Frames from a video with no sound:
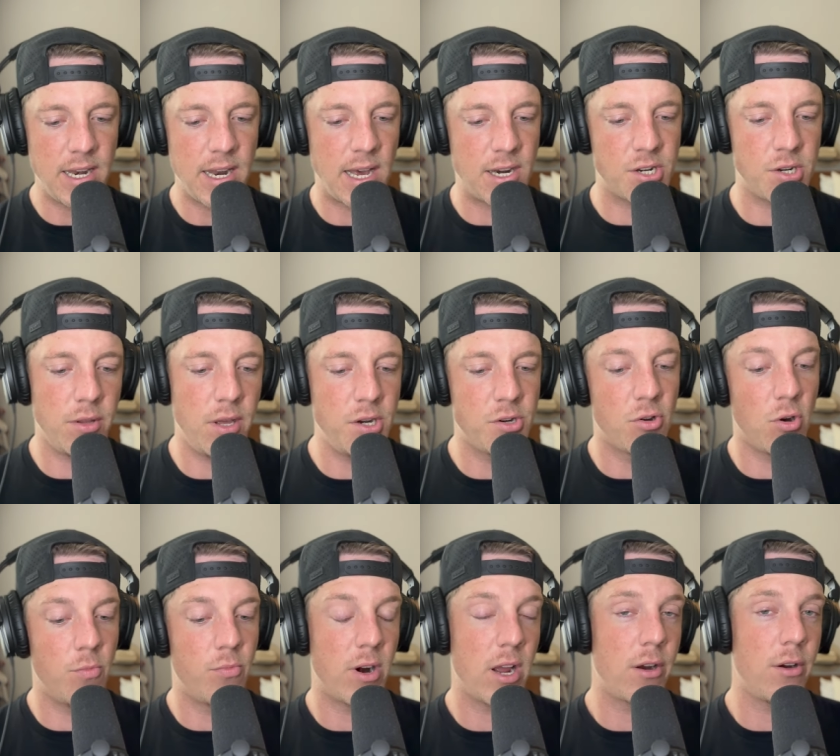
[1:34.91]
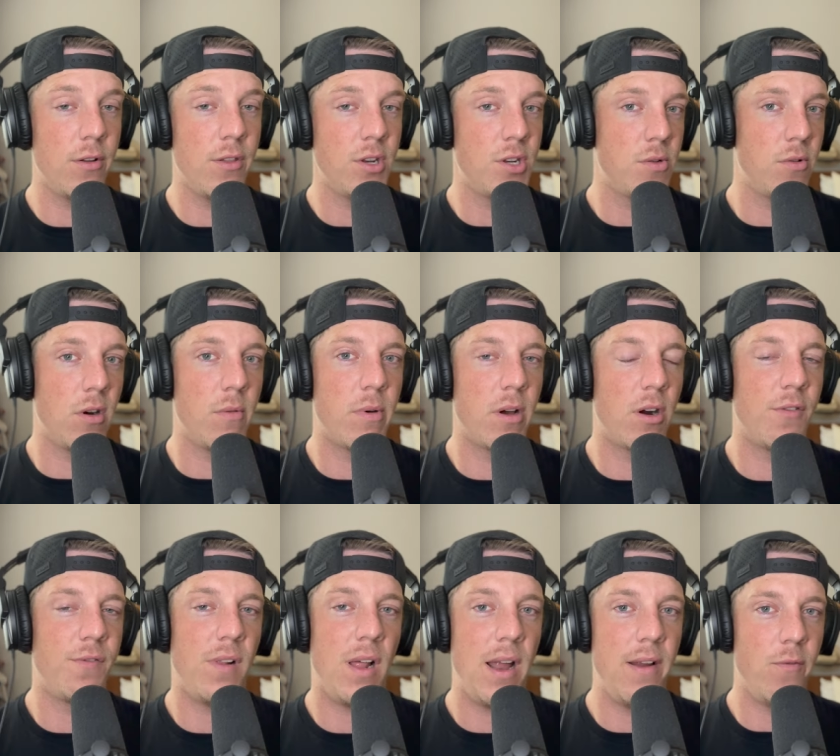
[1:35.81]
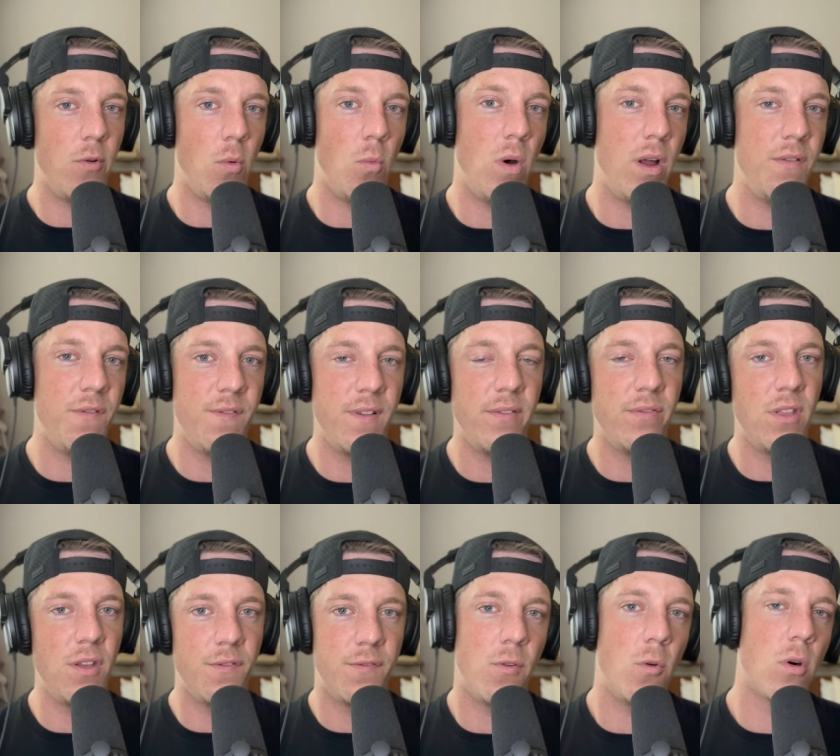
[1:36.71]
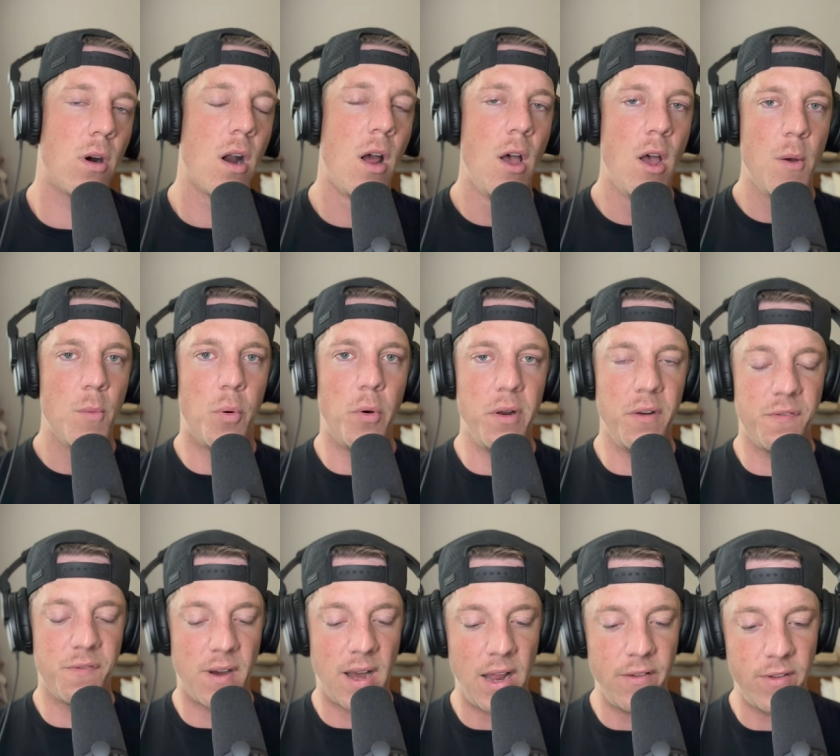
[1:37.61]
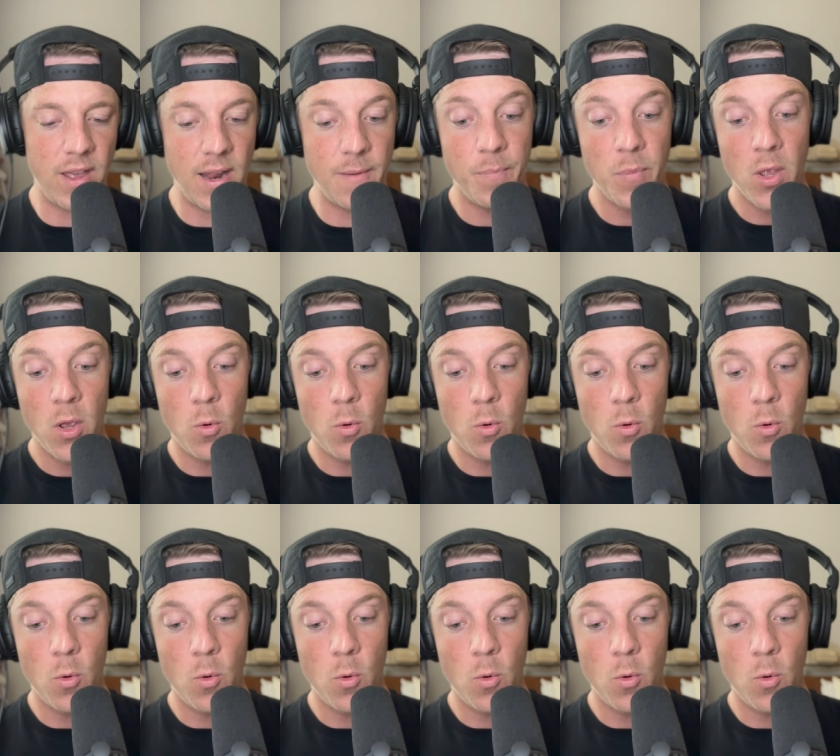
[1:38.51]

national age group record in the 200 butterfly of a 154.58,